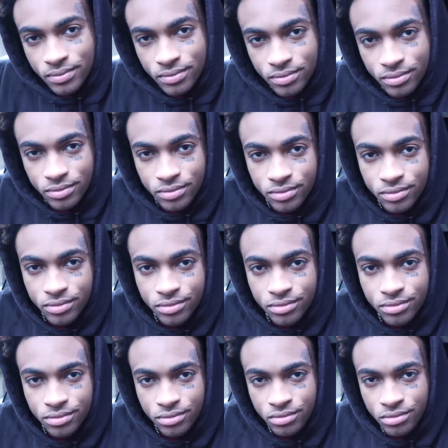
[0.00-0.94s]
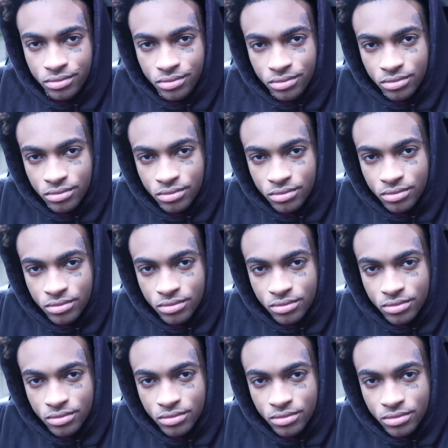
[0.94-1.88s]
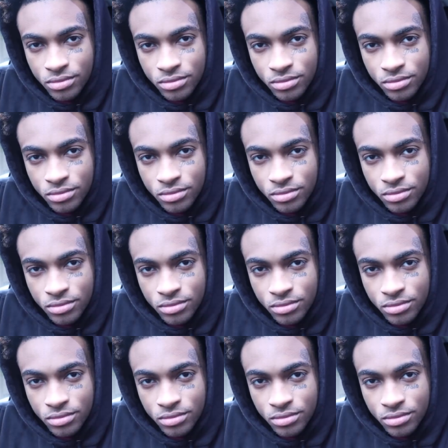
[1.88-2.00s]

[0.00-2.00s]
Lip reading: Nothing is said.